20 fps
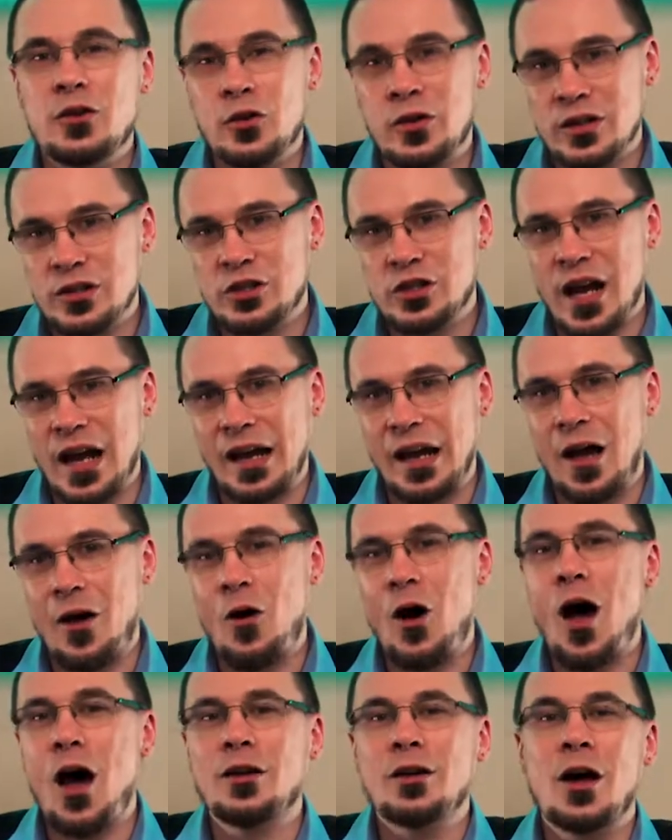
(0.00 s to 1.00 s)
you can check
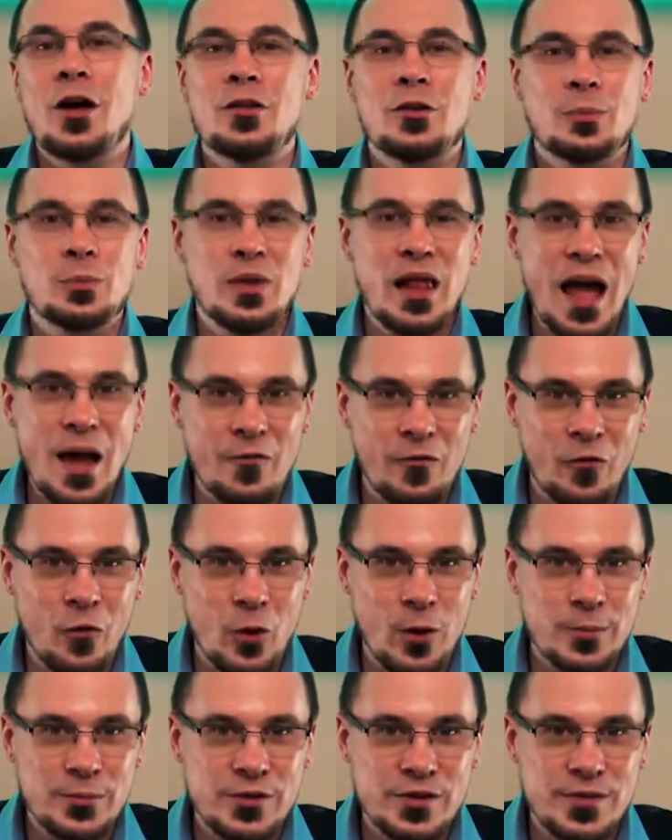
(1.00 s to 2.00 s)
out on other
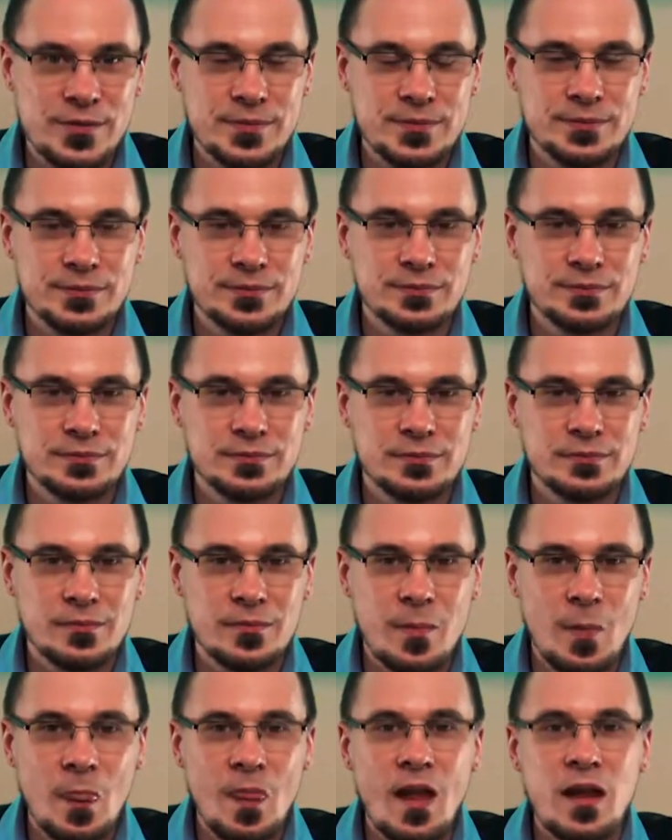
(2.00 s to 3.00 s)
platforms.
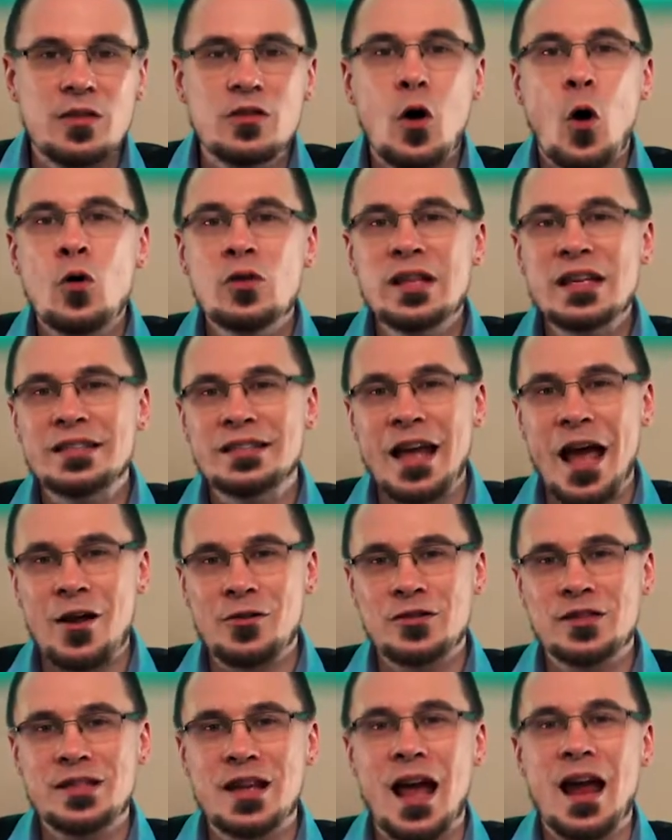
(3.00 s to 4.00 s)
The only
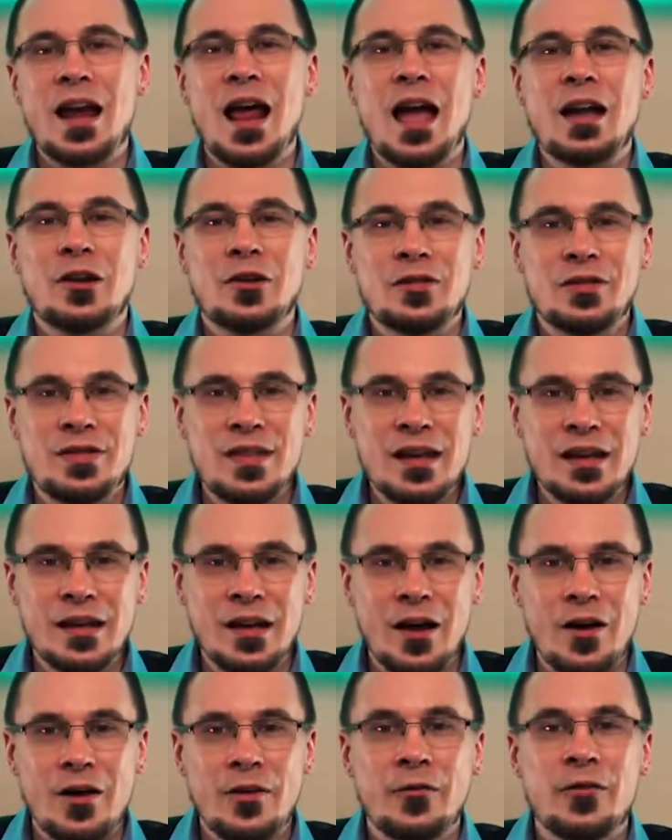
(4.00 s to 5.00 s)
downside I could
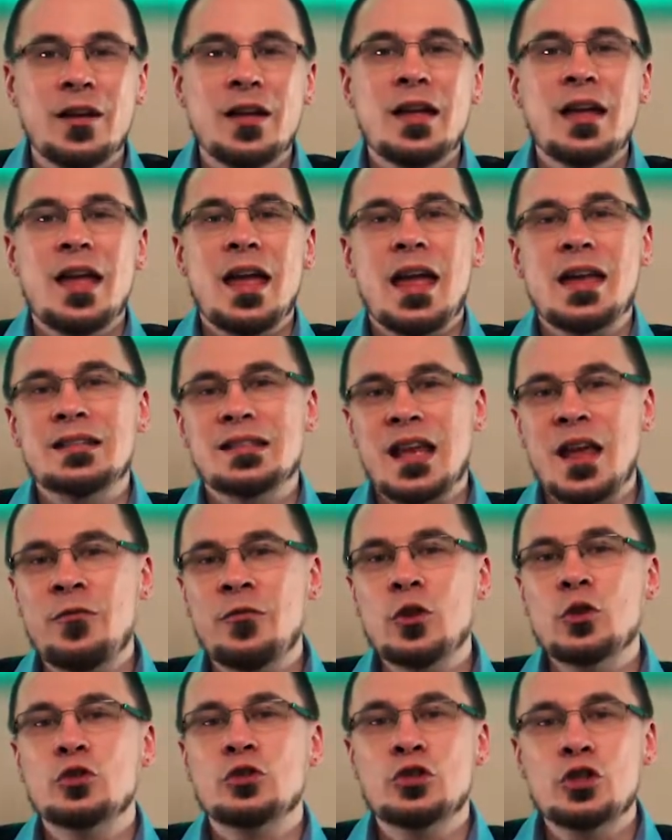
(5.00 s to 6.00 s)
think of is
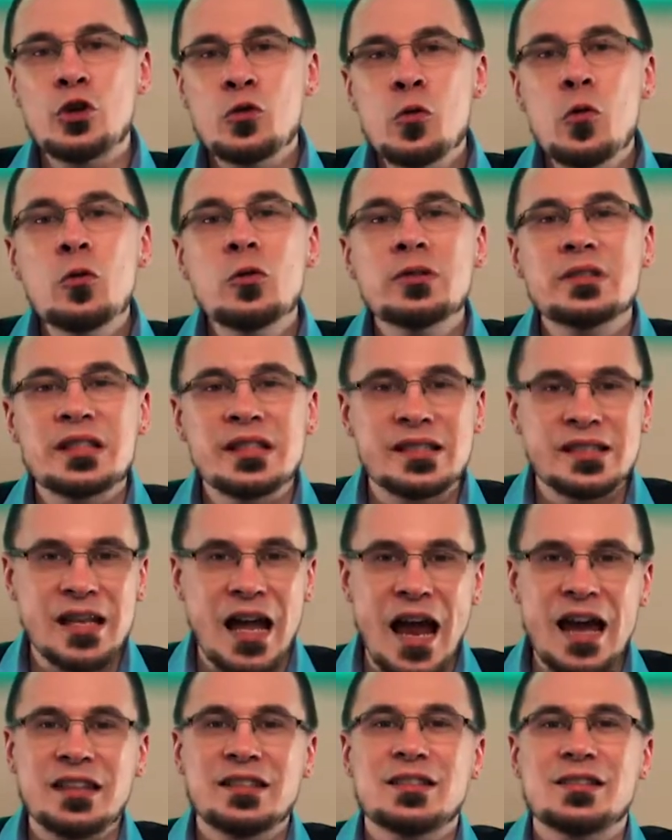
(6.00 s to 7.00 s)
if you do
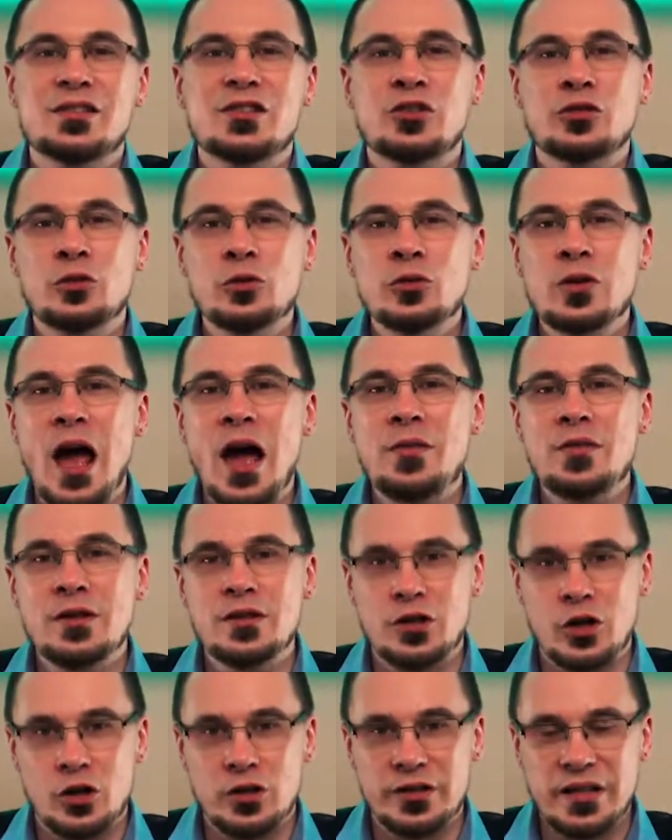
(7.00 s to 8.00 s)
decide to screw down the
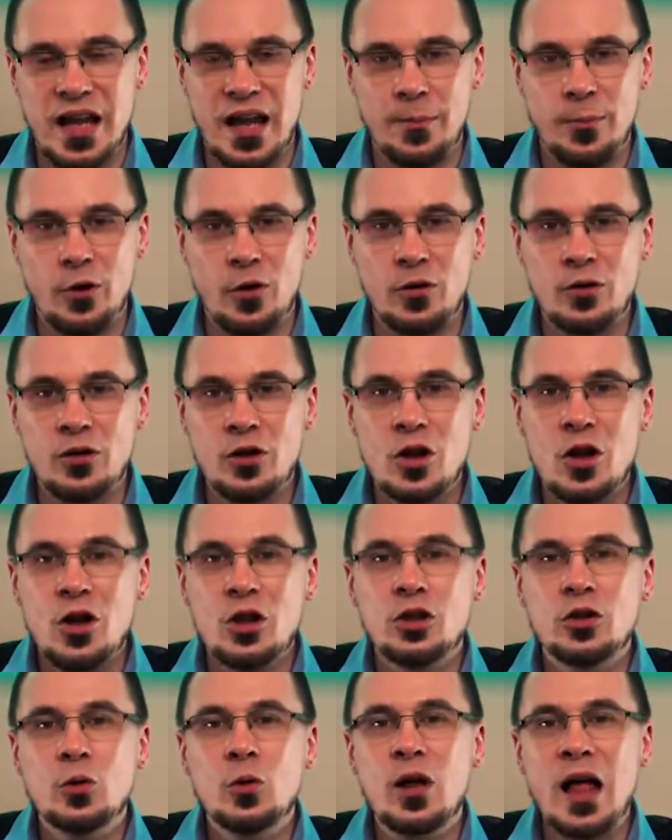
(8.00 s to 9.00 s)
turntable,
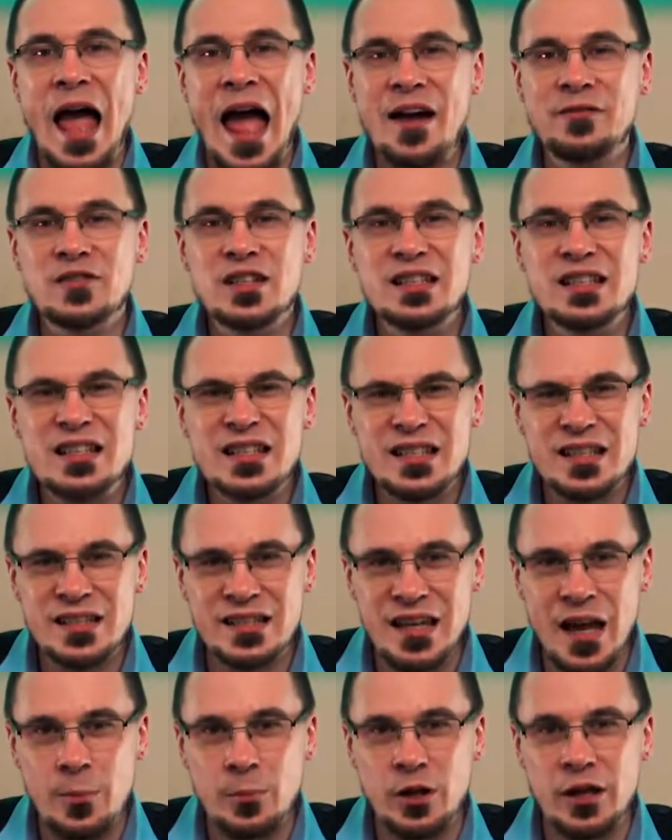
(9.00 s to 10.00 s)
you will have to
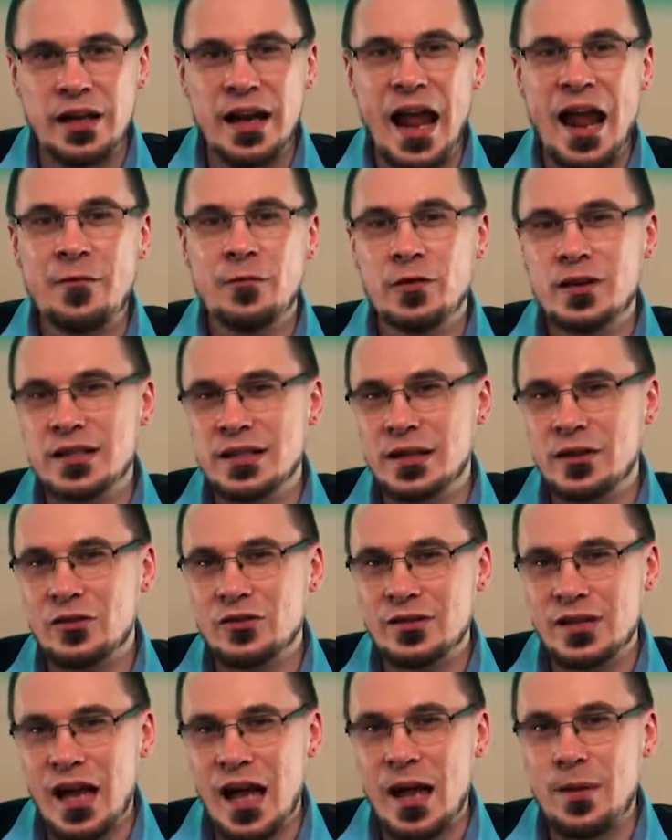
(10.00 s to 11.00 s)
disassemble it every
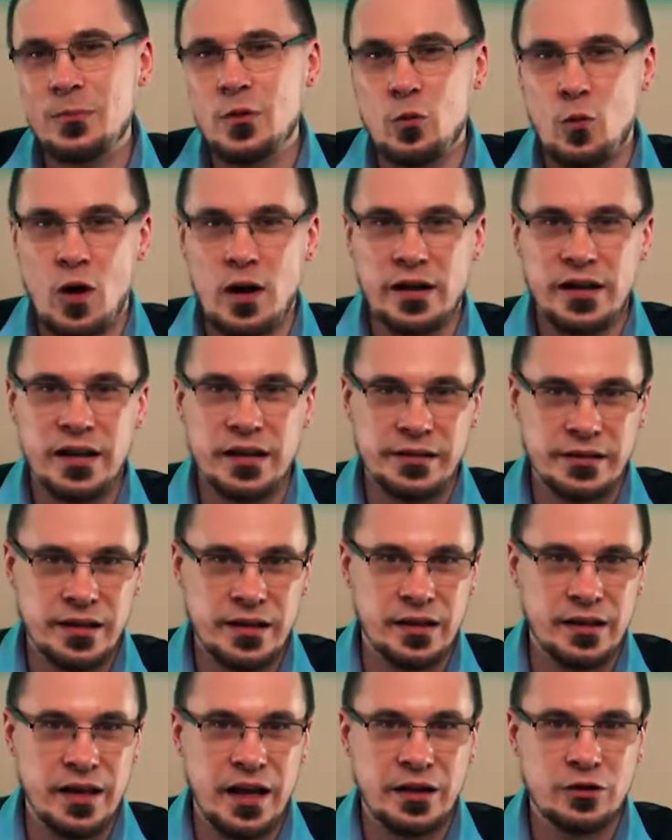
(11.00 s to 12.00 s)
single time you want to get
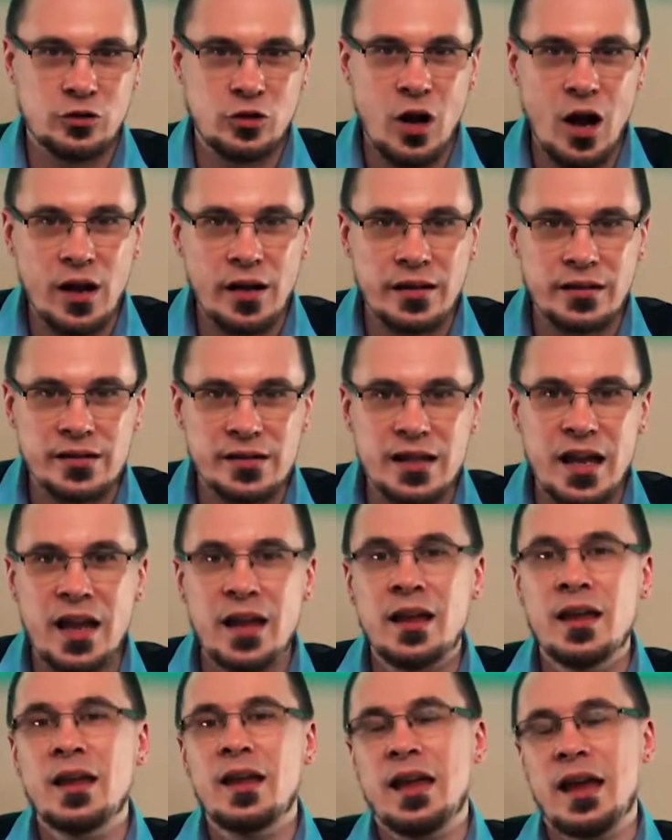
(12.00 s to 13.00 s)
to the electronics
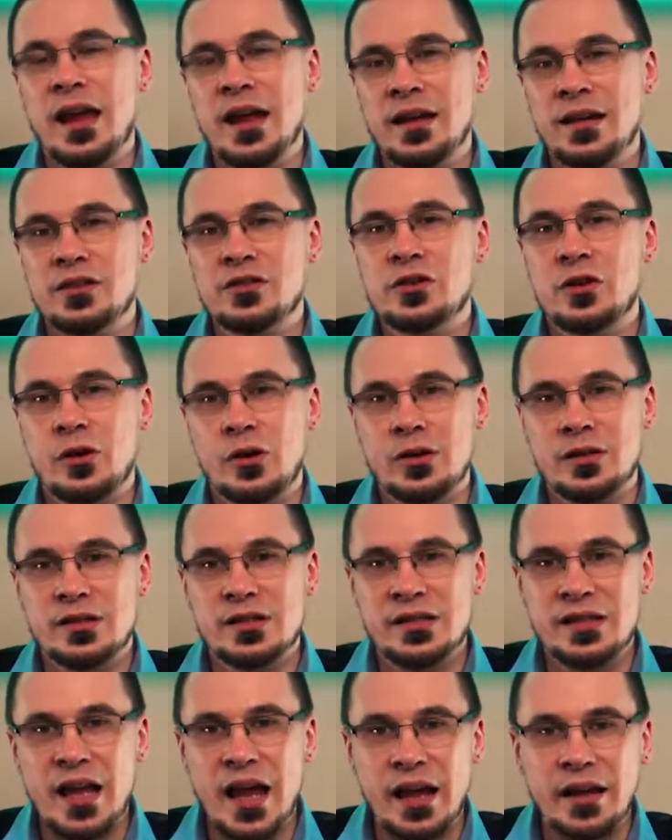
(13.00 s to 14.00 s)
in its current
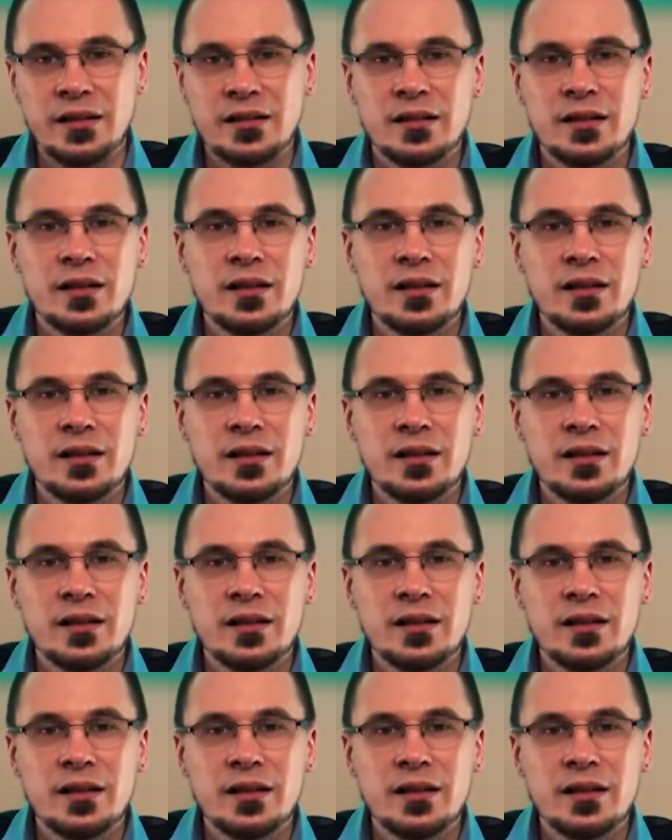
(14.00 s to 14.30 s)
state.